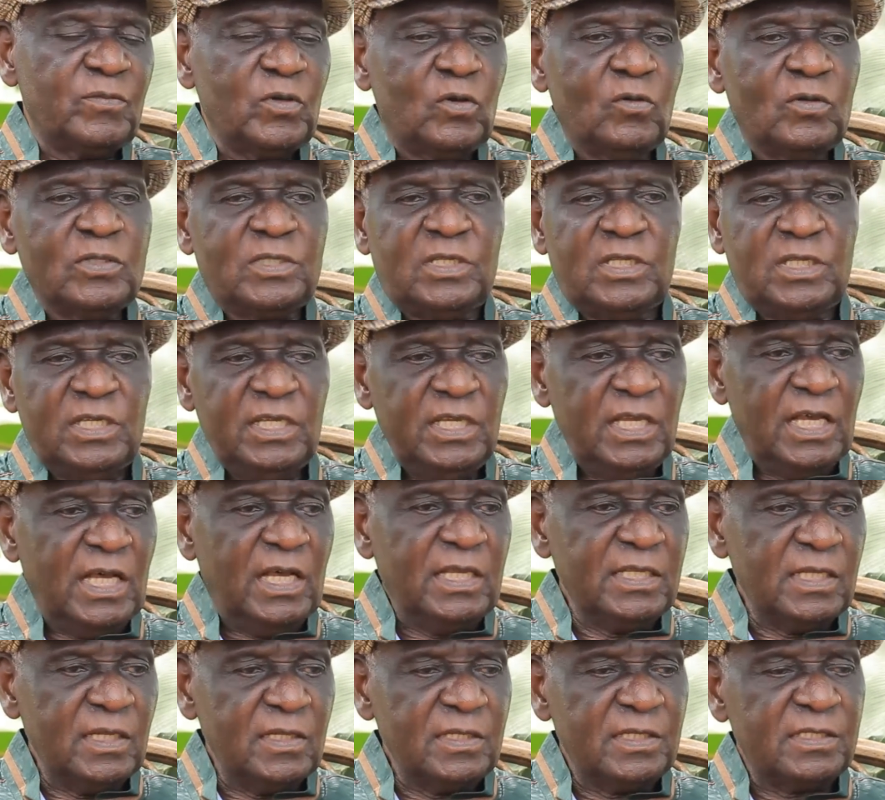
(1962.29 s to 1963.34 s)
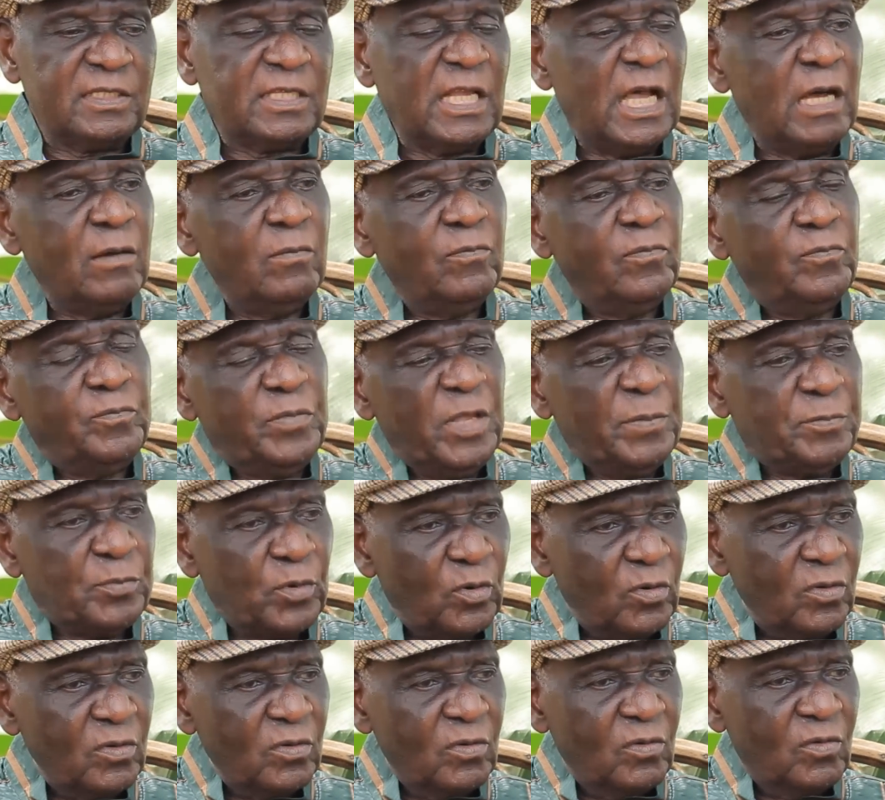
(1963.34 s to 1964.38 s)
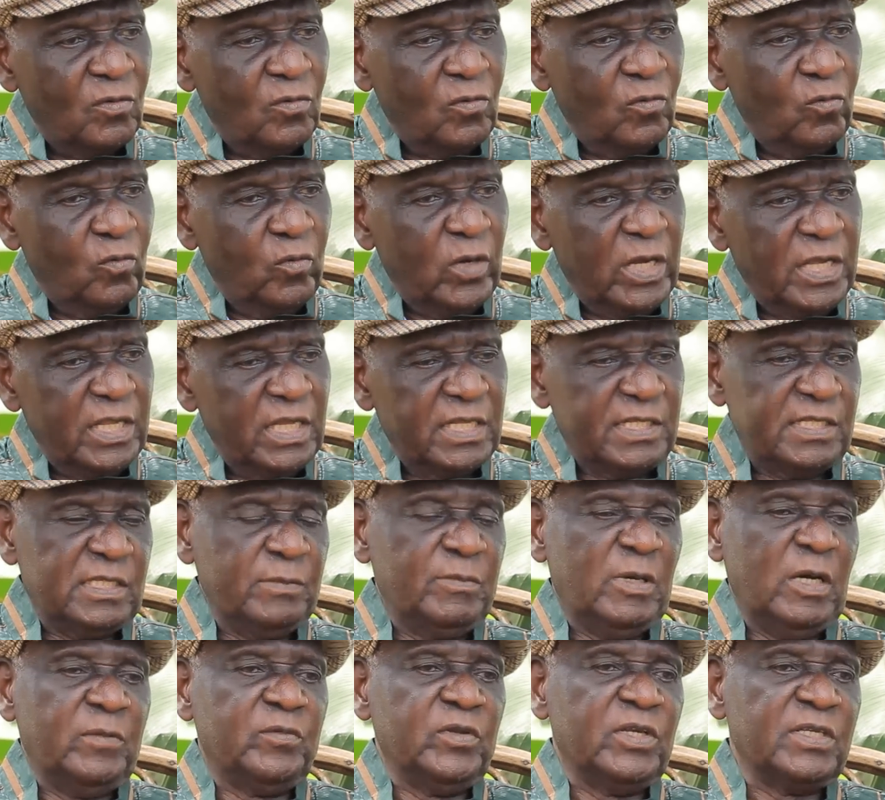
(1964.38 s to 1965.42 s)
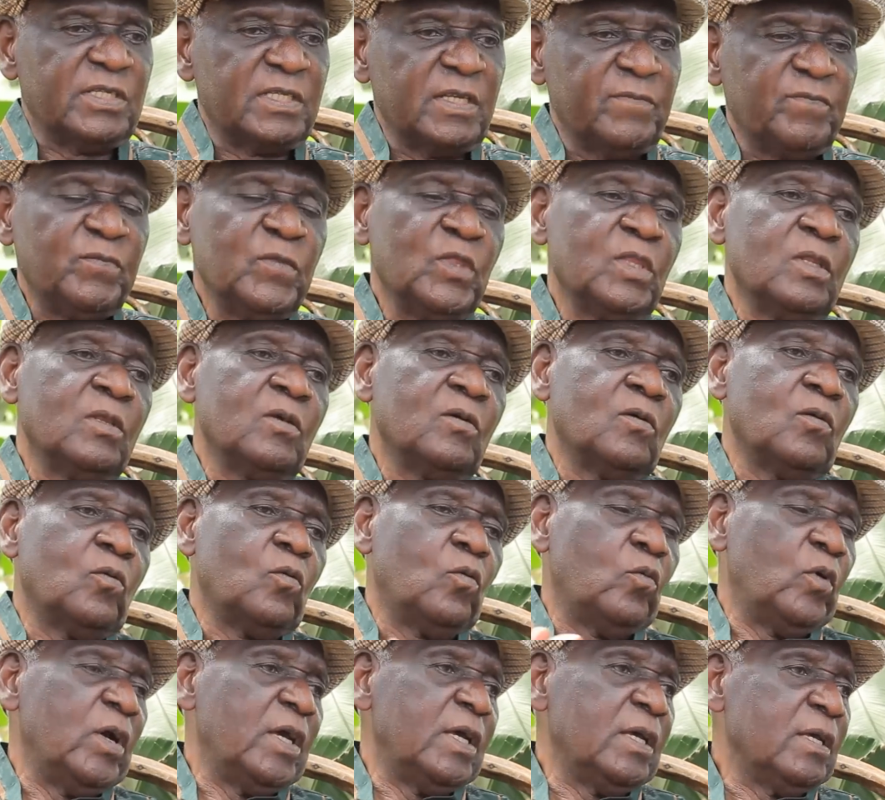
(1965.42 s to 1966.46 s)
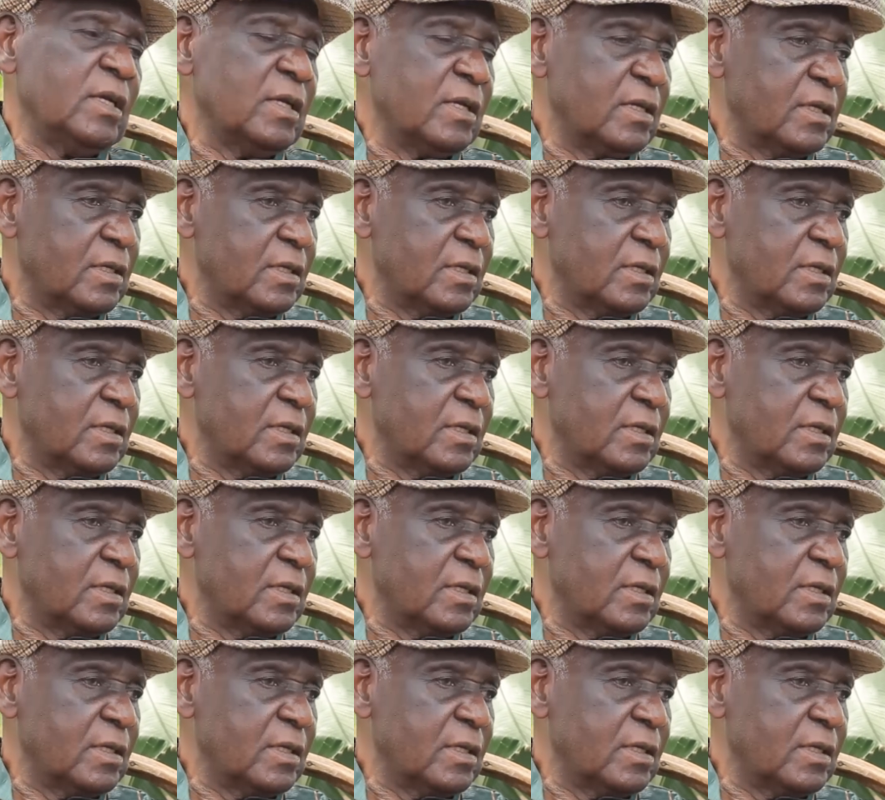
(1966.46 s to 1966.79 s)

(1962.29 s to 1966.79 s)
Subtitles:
because here, some people who were here, Zimbabweans, were